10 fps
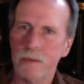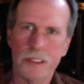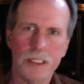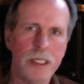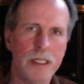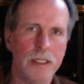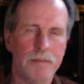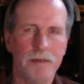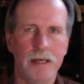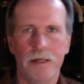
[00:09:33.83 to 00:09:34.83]
will see in the
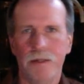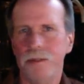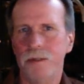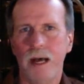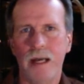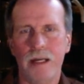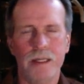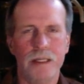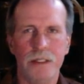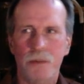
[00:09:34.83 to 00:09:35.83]
flat earth a lot
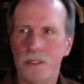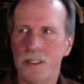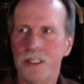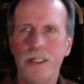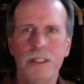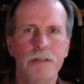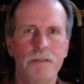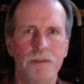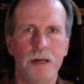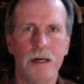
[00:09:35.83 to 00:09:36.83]
is we see too
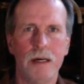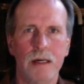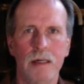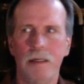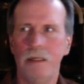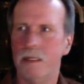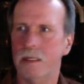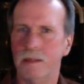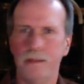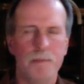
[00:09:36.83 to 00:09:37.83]
far,
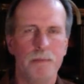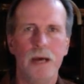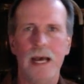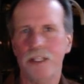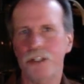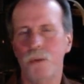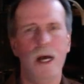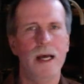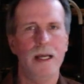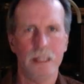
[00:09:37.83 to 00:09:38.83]
uh, the black
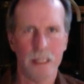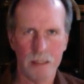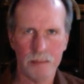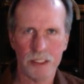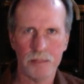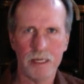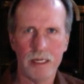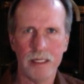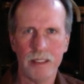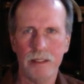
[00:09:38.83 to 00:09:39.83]
swan comes to
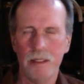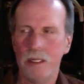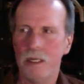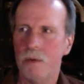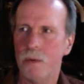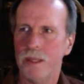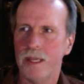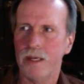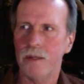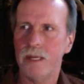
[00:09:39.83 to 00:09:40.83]
mind, where
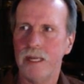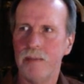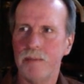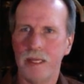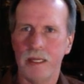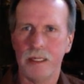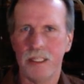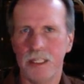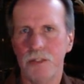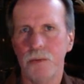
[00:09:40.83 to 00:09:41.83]
they claim that
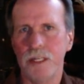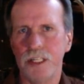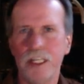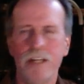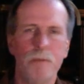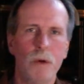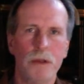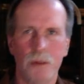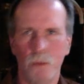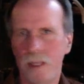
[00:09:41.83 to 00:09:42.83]
since we see more
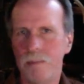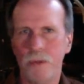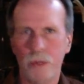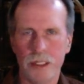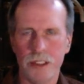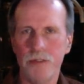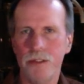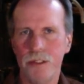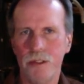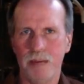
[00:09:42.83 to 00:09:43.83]
than
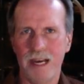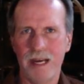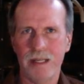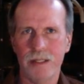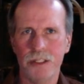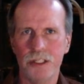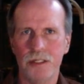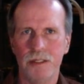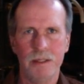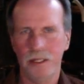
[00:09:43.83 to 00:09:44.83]
1.22
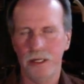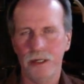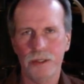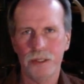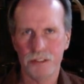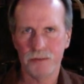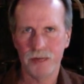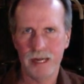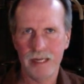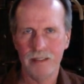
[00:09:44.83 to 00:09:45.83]
miles, the earth is
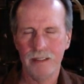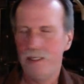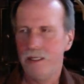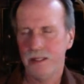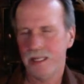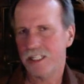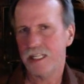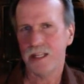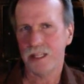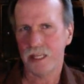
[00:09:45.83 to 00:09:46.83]
flat. That's
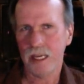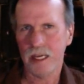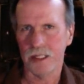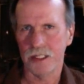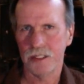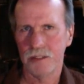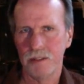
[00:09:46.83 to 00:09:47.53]
not the case.